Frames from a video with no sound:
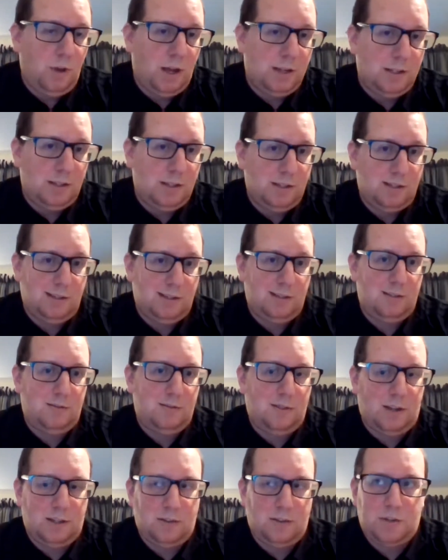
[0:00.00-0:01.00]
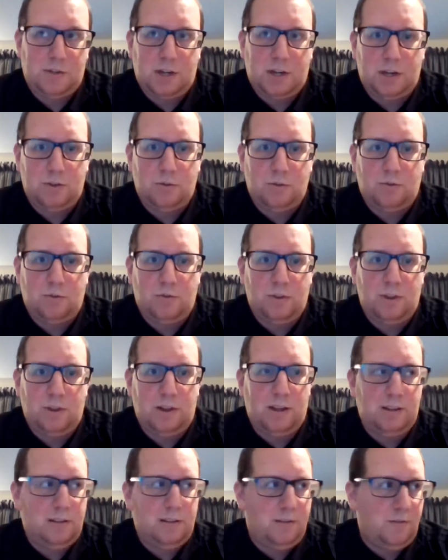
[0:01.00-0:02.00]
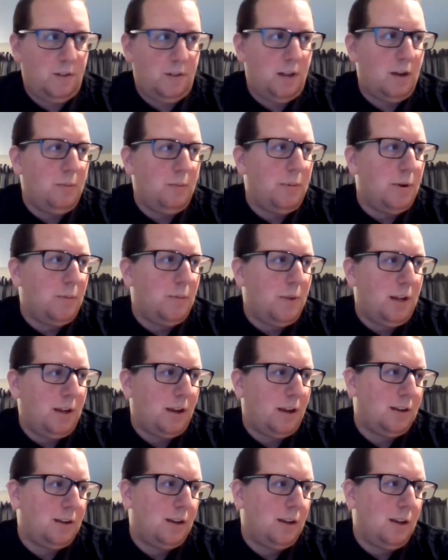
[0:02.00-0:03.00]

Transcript: as they've scheduled for the opening weekend.